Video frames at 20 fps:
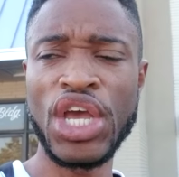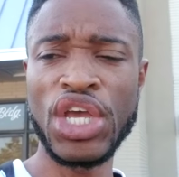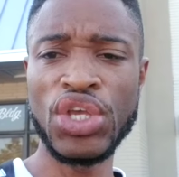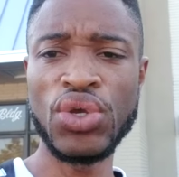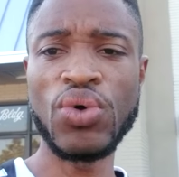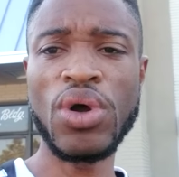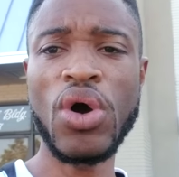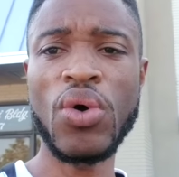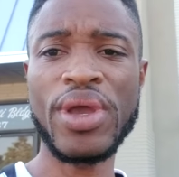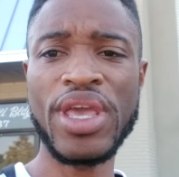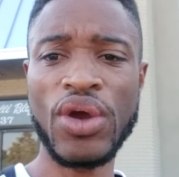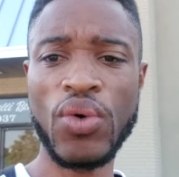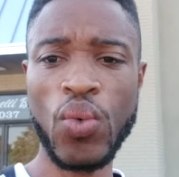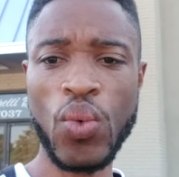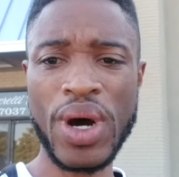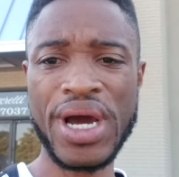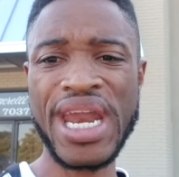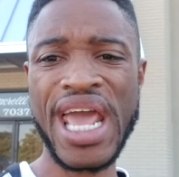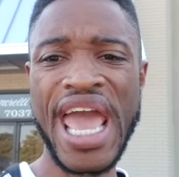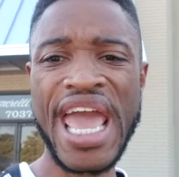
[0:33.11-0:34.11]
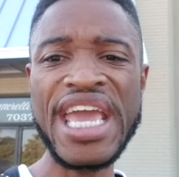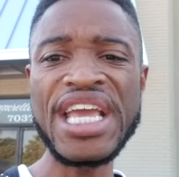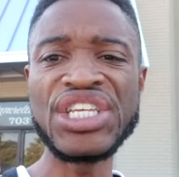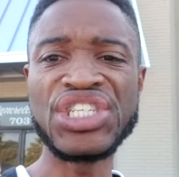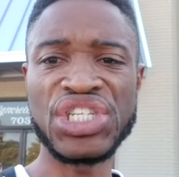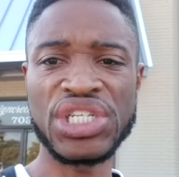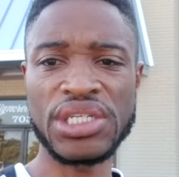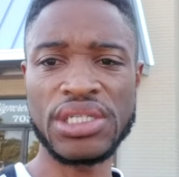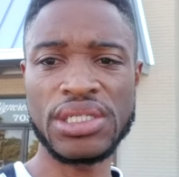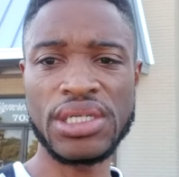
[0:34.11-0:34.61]
you go get one
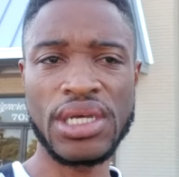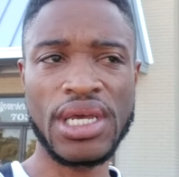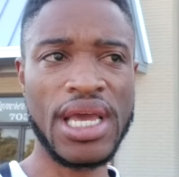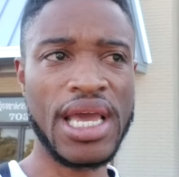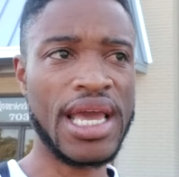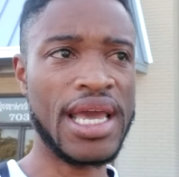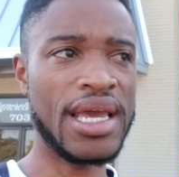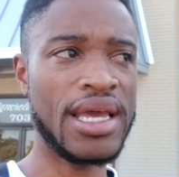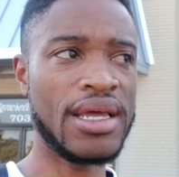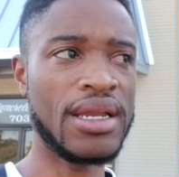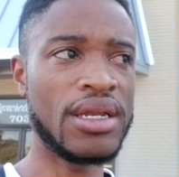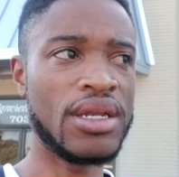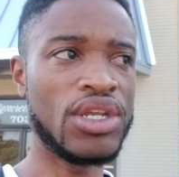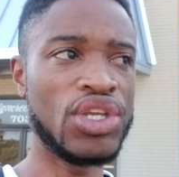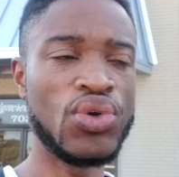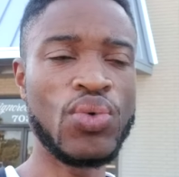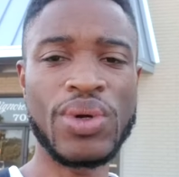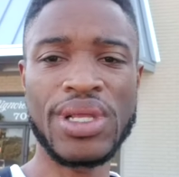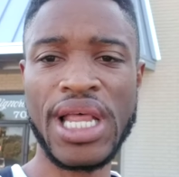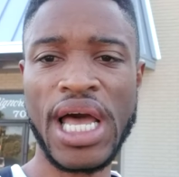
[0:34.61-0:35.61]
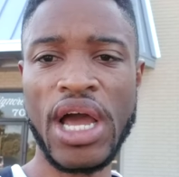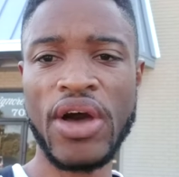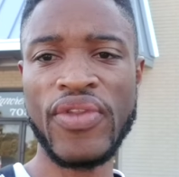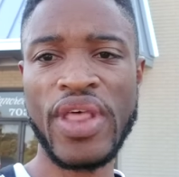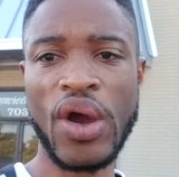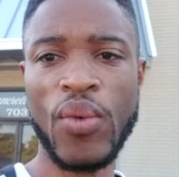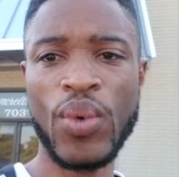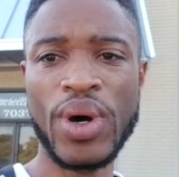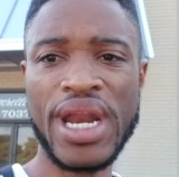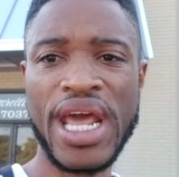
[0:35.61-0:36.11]
agent and you rely on
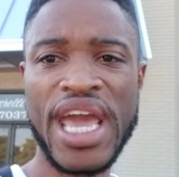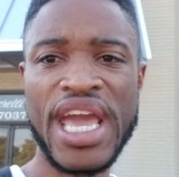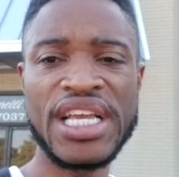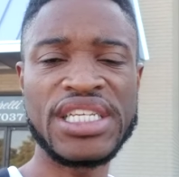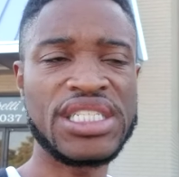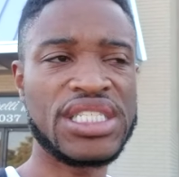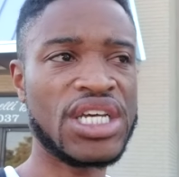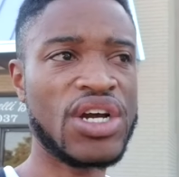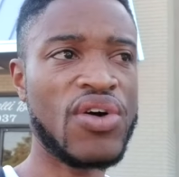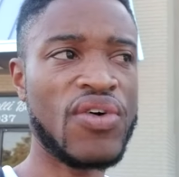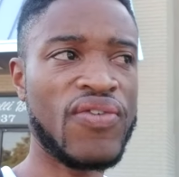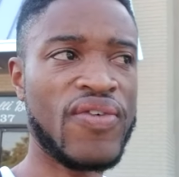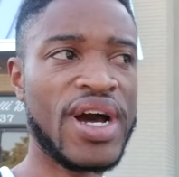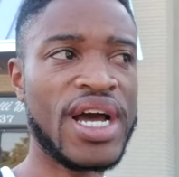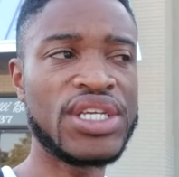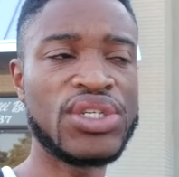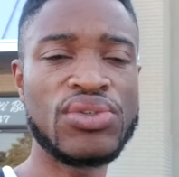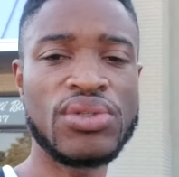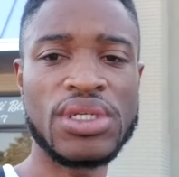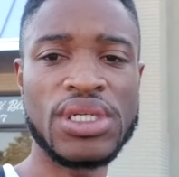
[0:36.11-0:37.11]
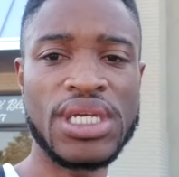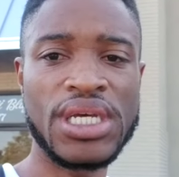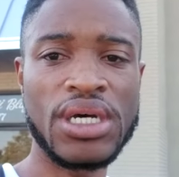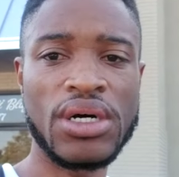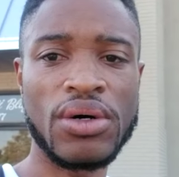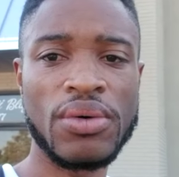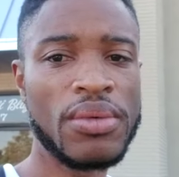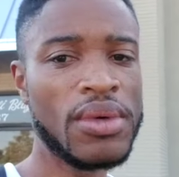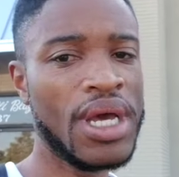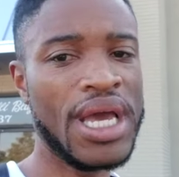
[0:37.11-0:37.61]
that one agent to go find you the deal.